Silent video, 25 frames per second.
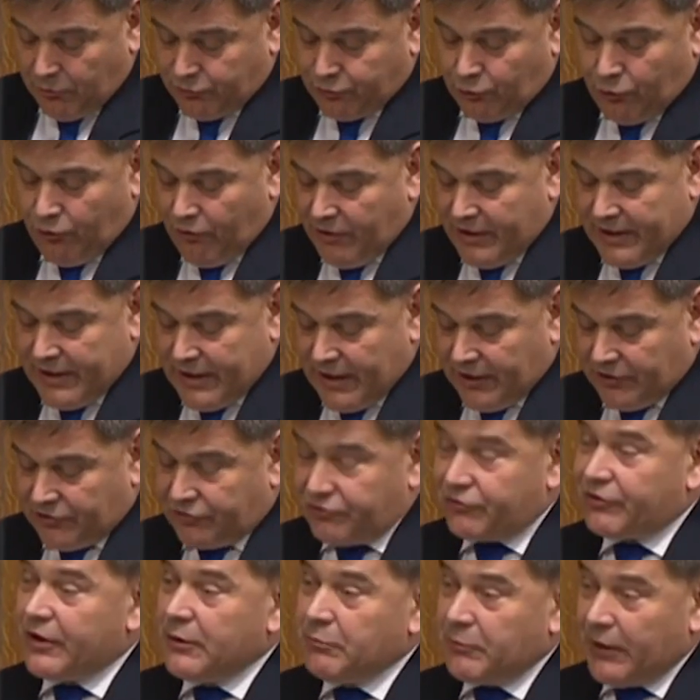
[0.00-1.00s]
was already an
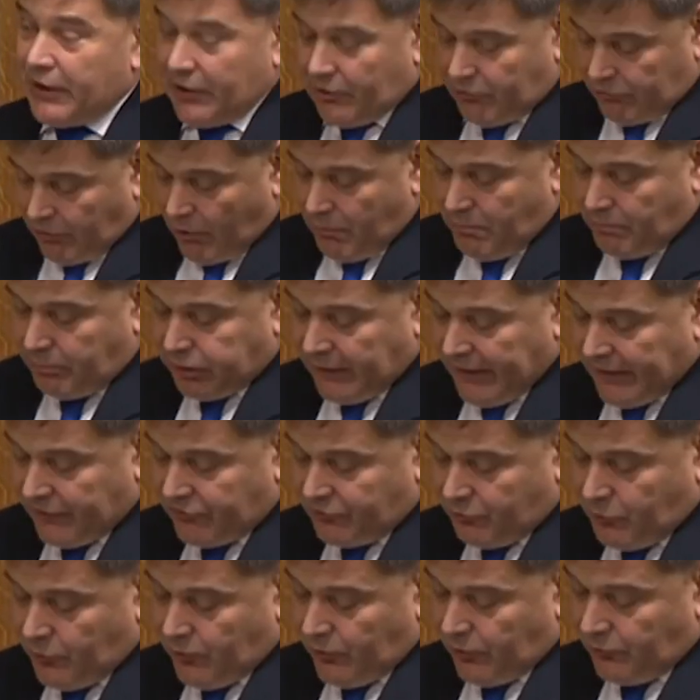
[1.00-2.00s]
extremely
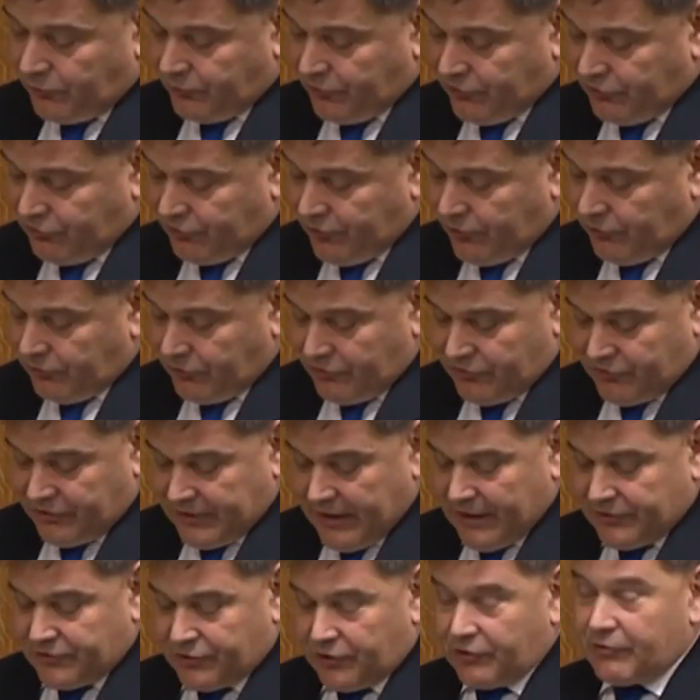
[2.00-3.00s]
complex world for children to
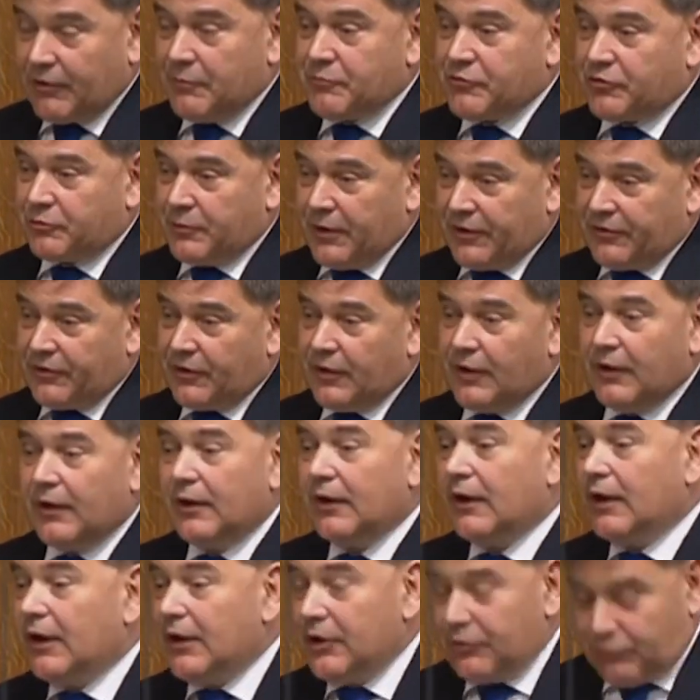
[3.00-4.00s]
get to grips with
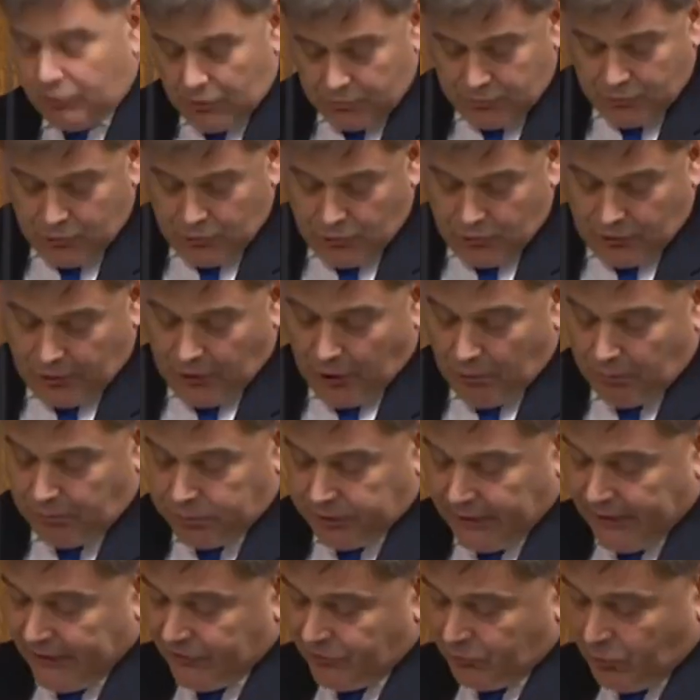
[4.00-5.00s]
into a more
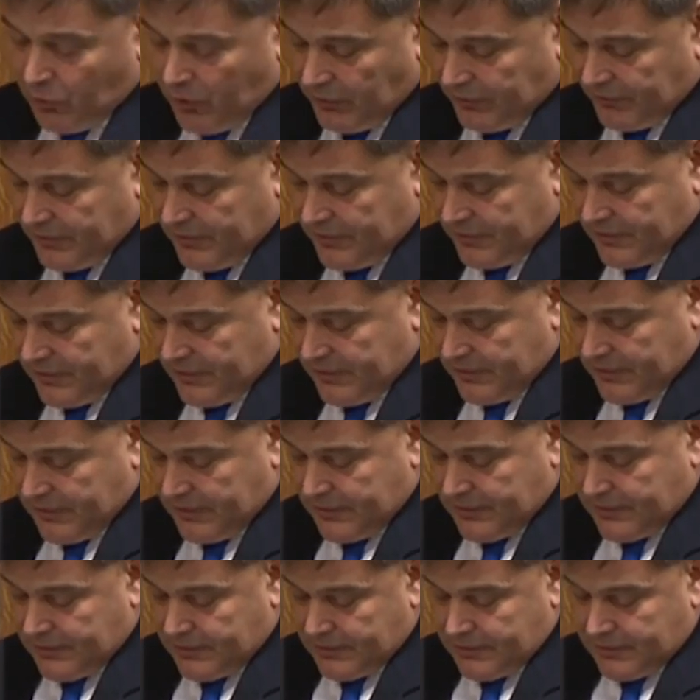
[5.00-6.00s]
complex one.
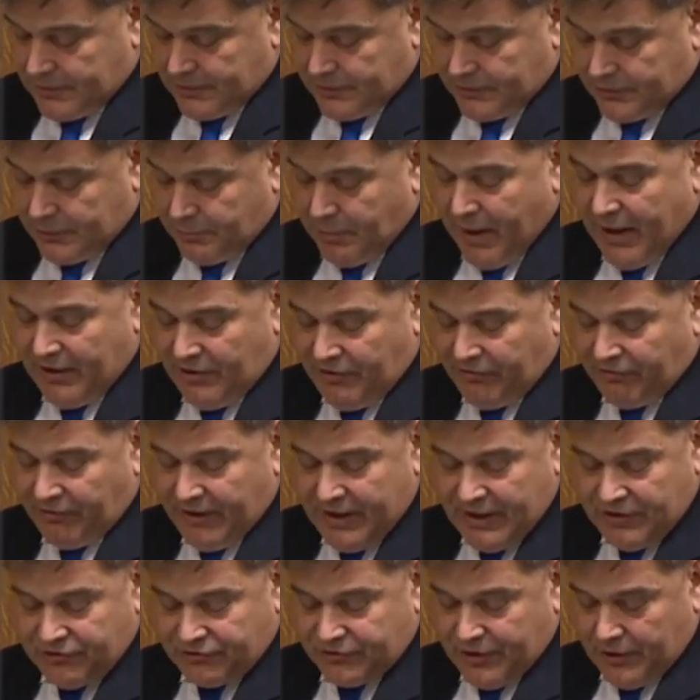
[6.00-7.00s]
To
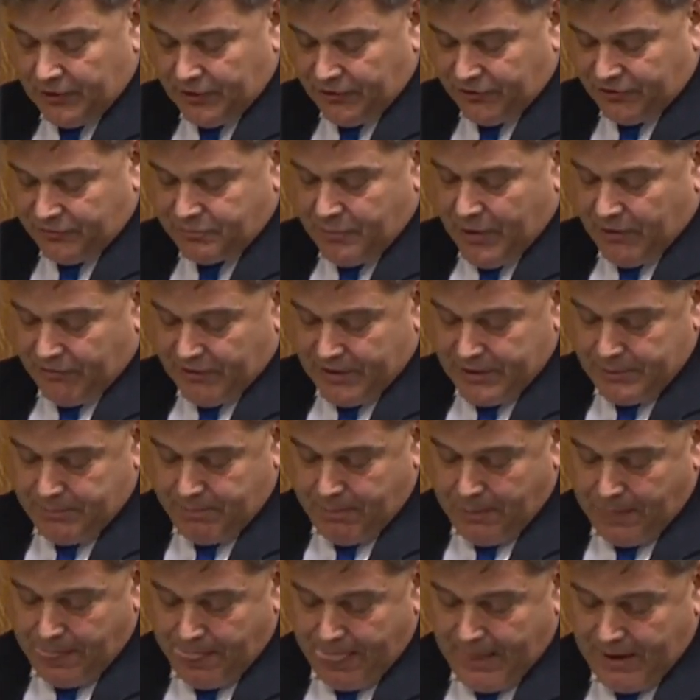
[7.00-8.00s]
paraphrase Douglas Murray,
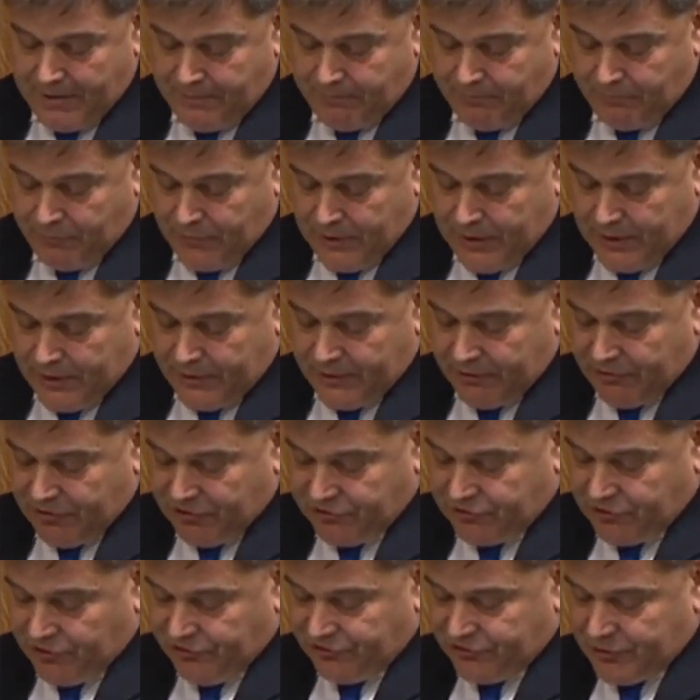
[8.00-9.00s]
there
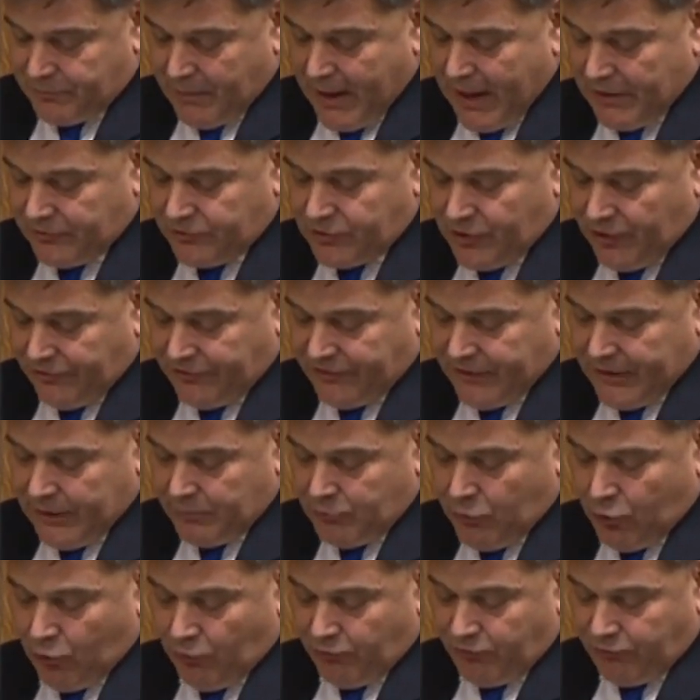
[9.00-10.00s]
is just about nothing
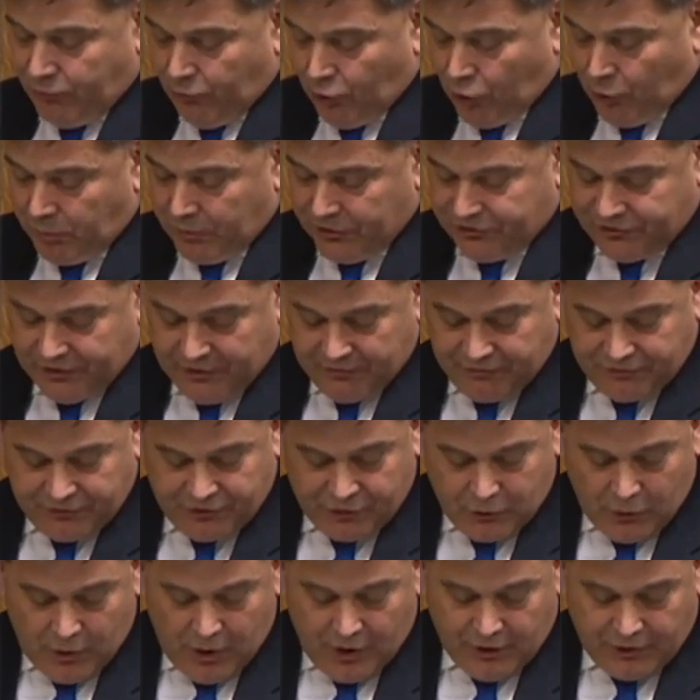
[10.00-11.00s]
more formative
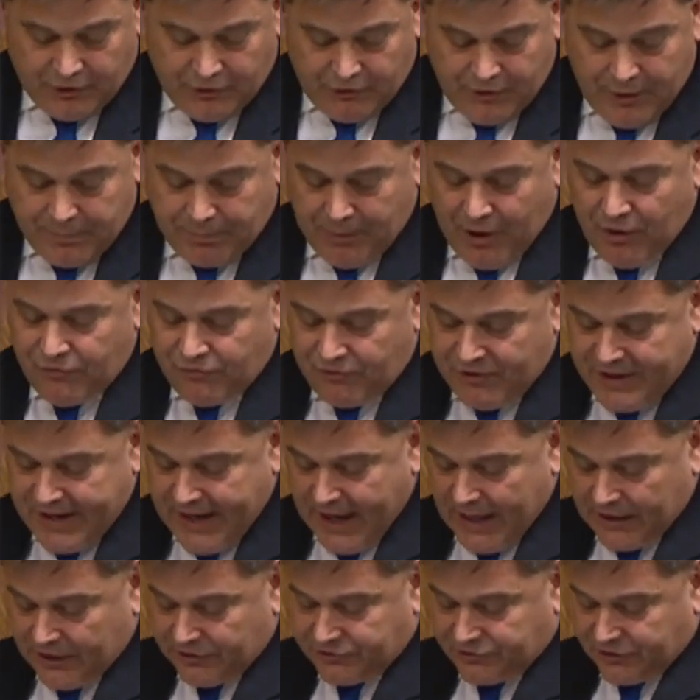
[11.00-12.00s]
to our grip on
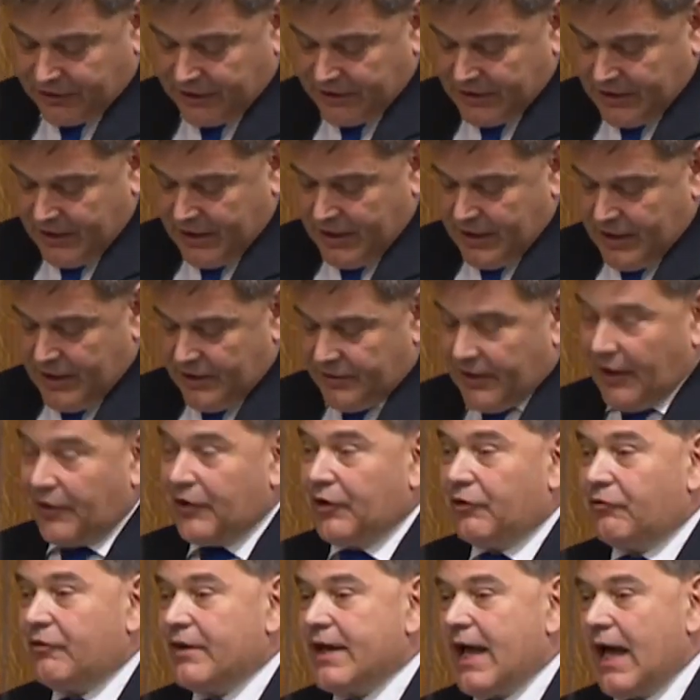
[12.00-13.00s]
reality than
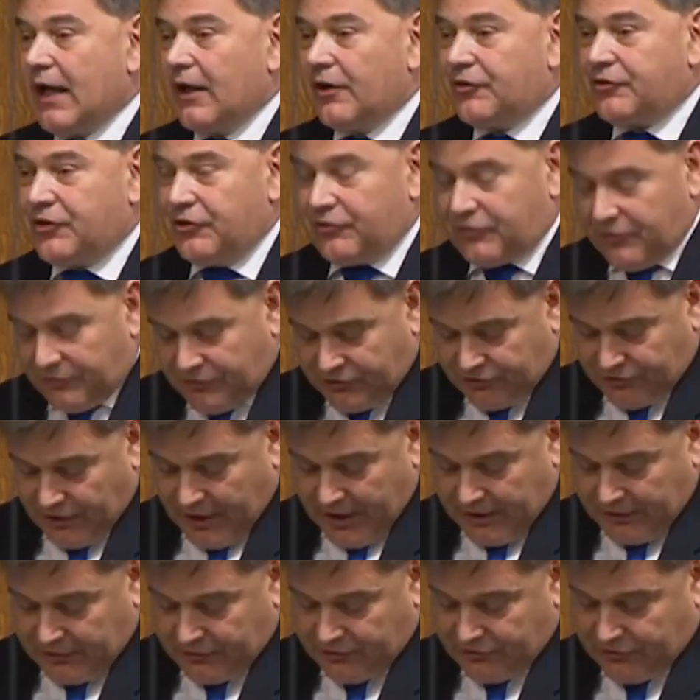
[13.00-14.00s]
the realities of
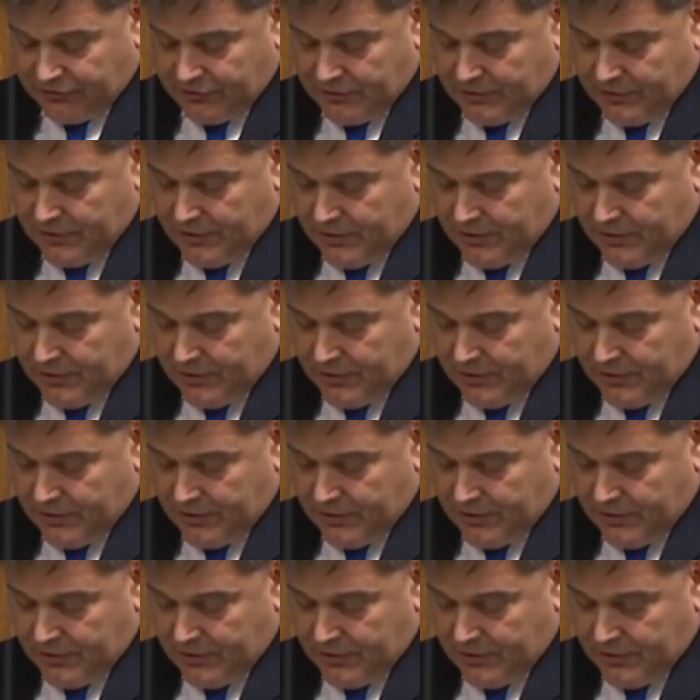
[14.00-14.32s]
sex.